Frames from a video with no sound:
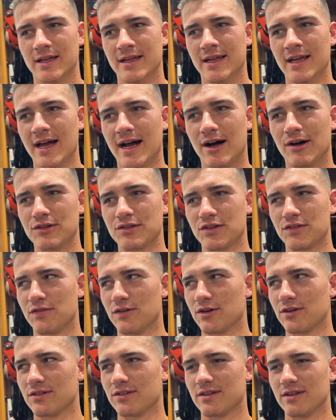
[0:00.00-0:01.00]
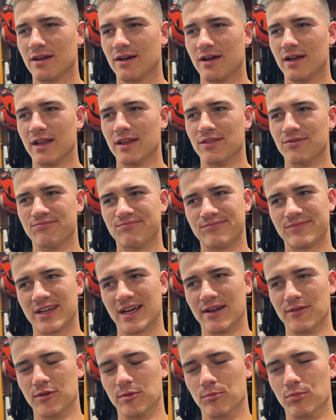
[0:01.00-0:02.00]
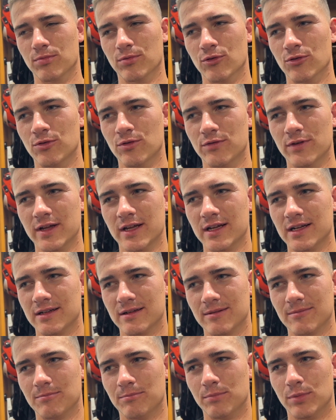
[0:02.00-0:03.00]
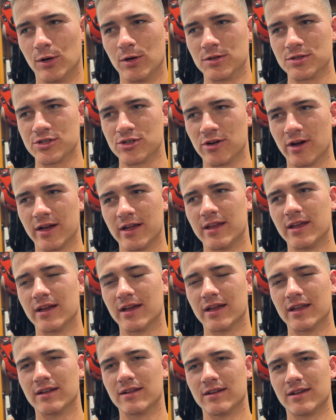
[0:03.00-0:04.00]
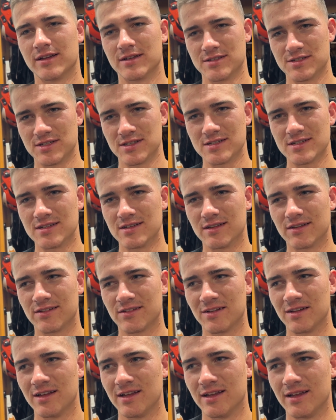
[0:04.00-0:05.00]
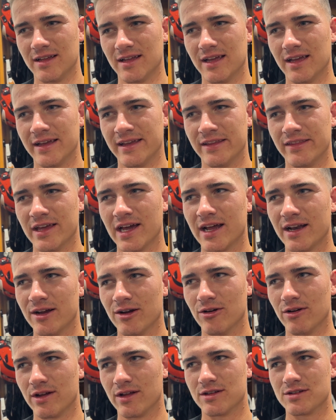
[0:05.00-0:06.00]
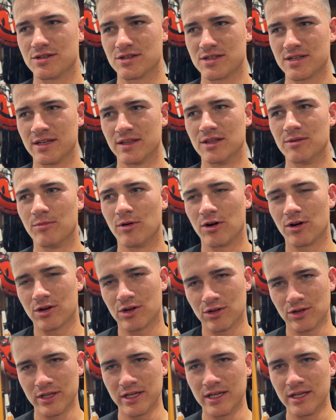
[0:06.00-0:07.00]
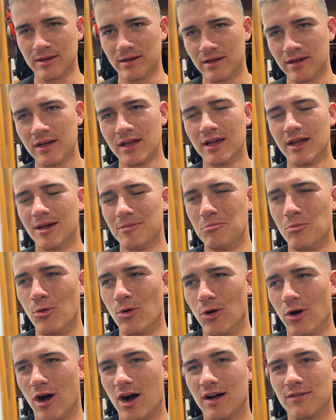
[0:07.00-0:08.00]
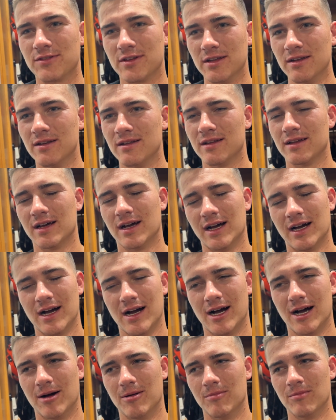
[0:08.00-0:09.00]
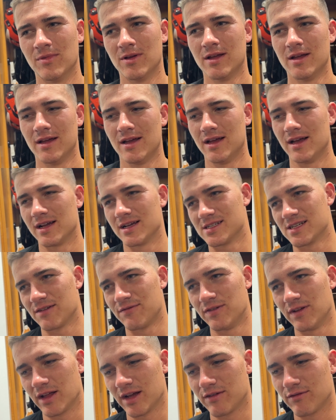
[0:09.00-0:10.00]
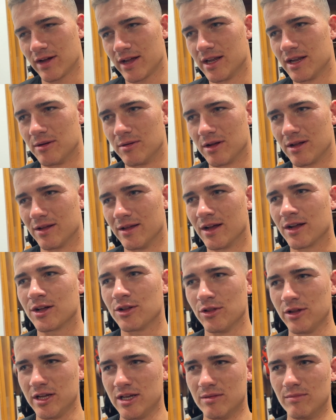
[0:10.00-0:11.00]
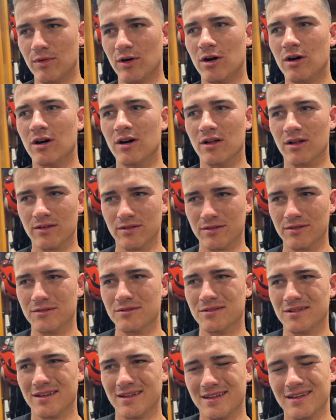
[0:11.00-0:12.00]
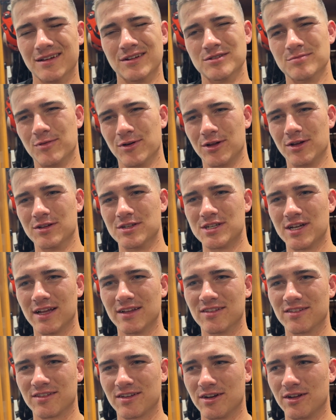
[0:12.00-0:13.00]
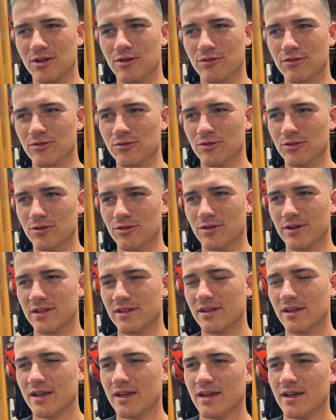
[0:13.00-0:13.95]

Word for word: Yeah, I was just focused on kind of improving ball striking and consistency in that area, just hitting the ball clean more often. Because I feel like if I hit a clean ball, there's a pretty good chance it's going to go through. And,